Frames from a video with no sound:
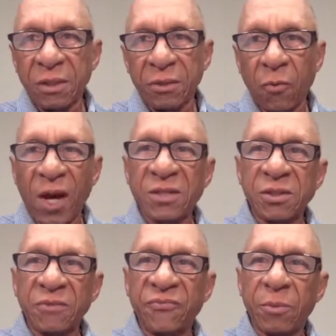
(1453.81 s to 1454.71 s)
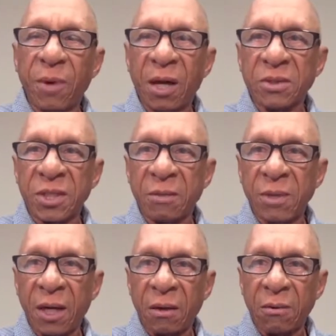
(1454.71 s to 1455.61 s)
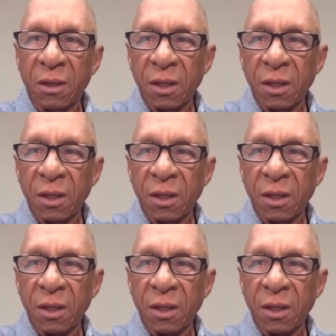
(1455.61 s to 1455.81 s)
They're the Washington football team now.